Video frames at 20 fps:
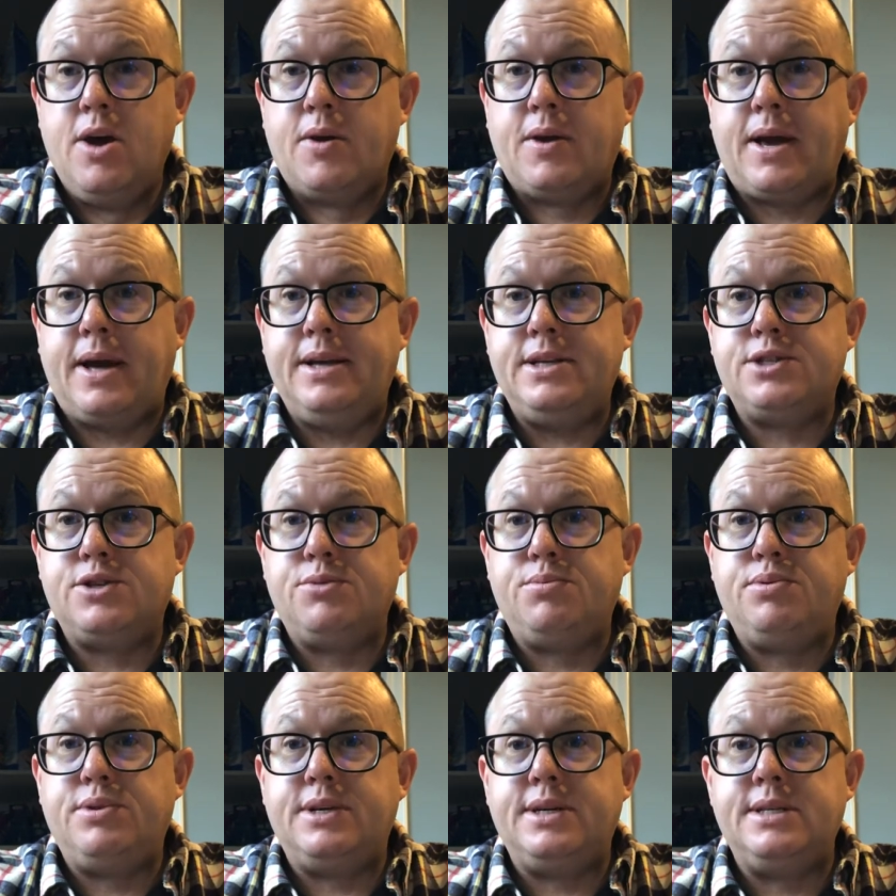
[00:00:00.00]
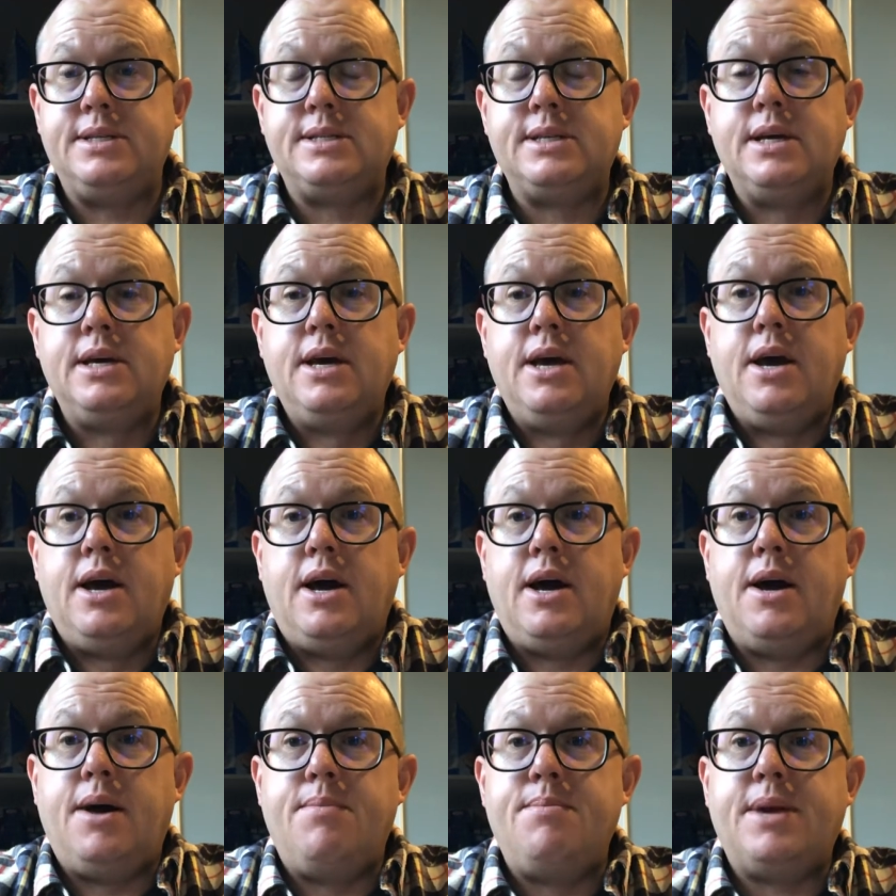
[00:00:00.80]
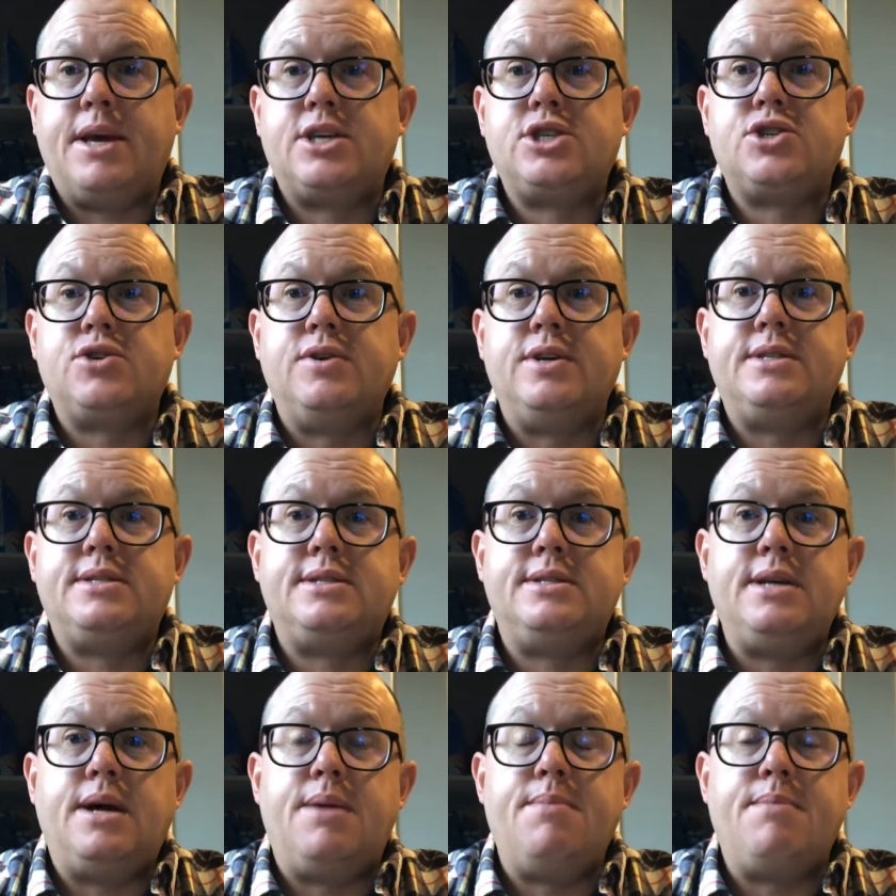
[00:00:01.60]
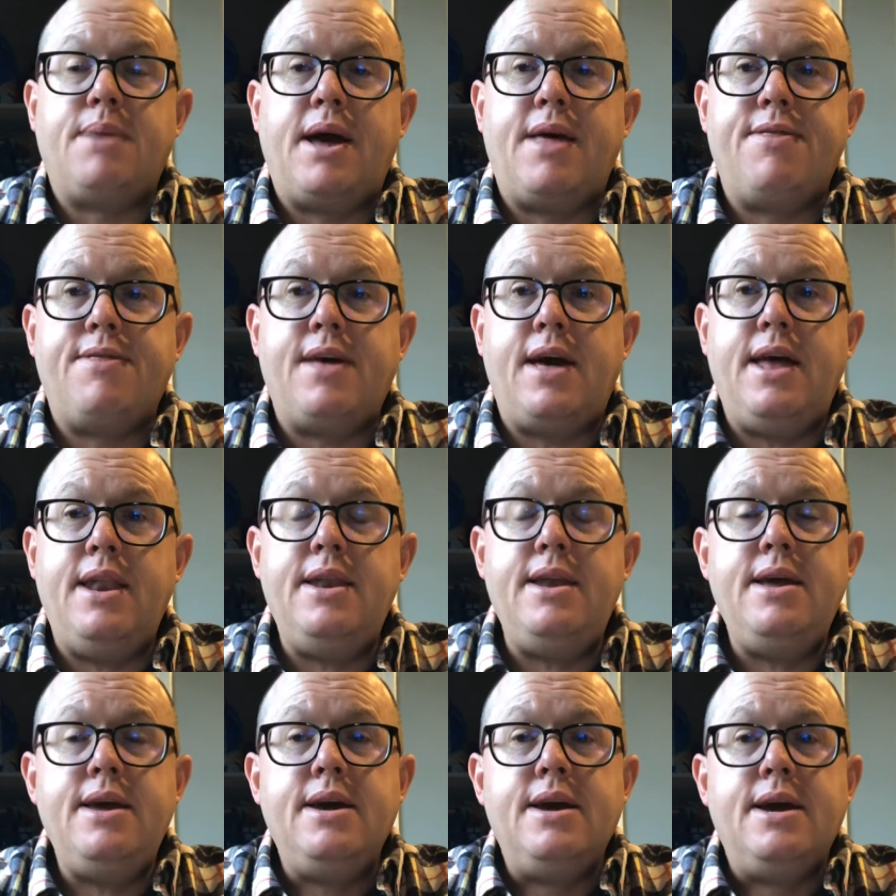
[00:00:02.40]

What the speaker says: Okay, so please make sure it's done by then.